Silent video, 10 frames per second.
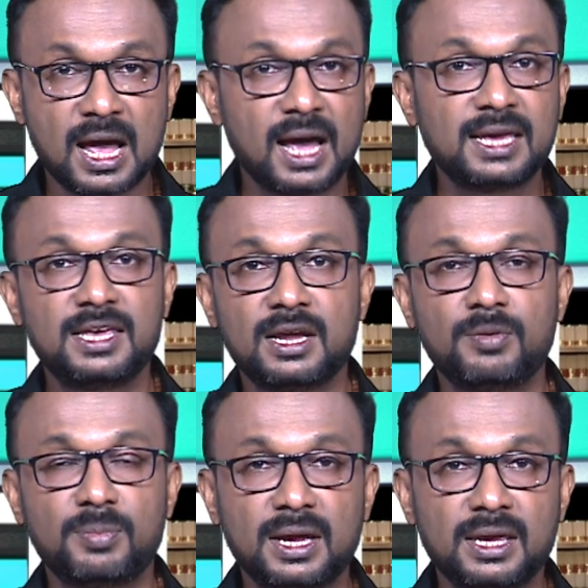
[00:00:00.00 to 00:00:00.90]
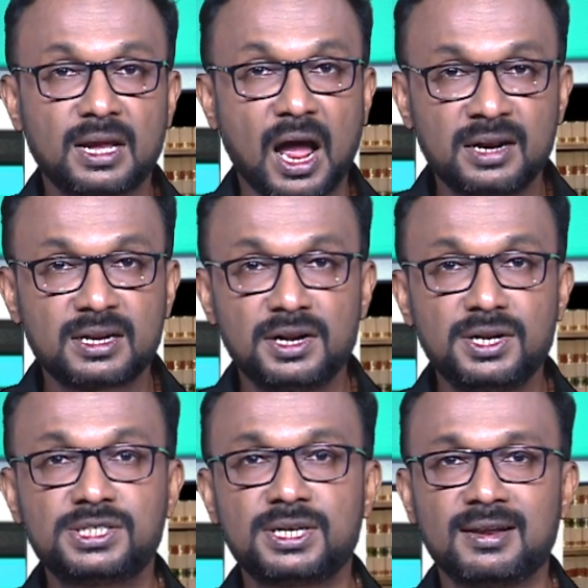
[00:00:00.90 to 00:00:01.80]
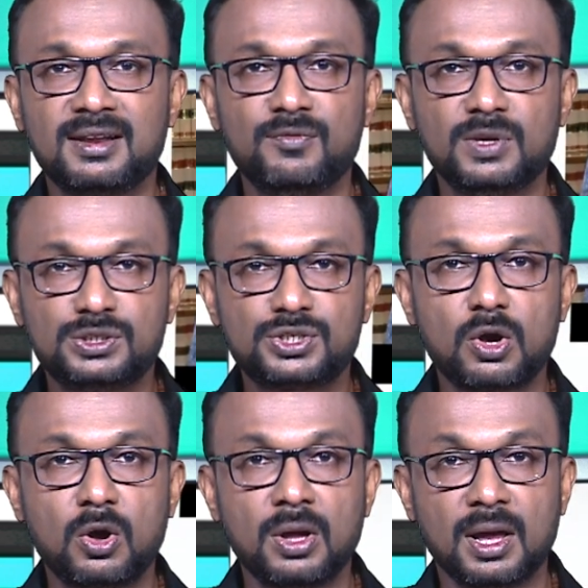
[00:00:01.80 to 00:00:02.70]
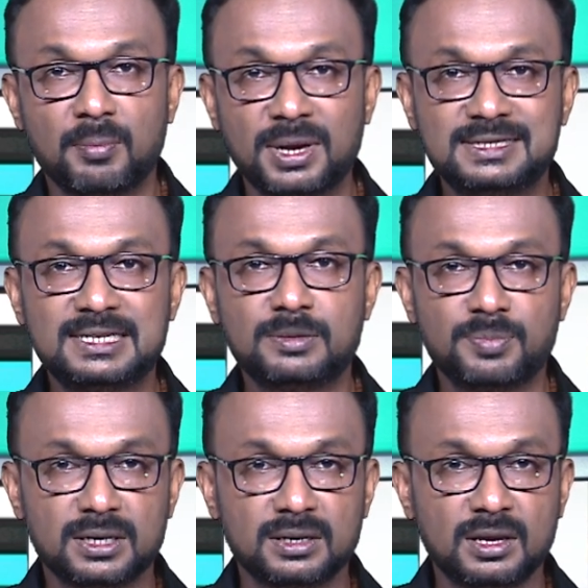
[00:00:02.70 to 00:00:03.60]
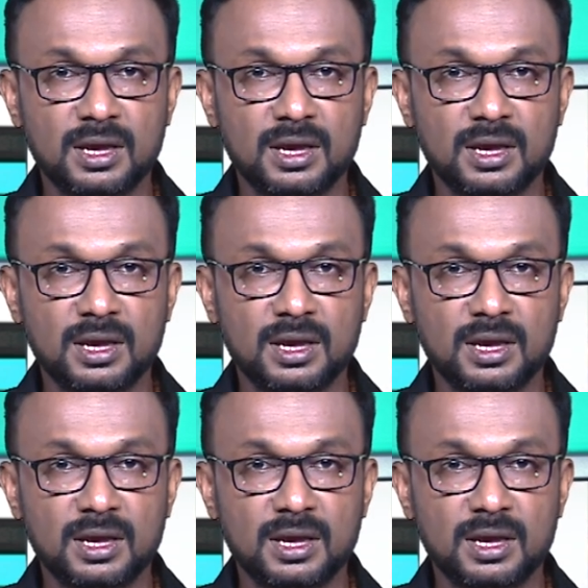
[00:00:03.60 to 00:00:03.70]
I hereby unconditionally withdraw my statement.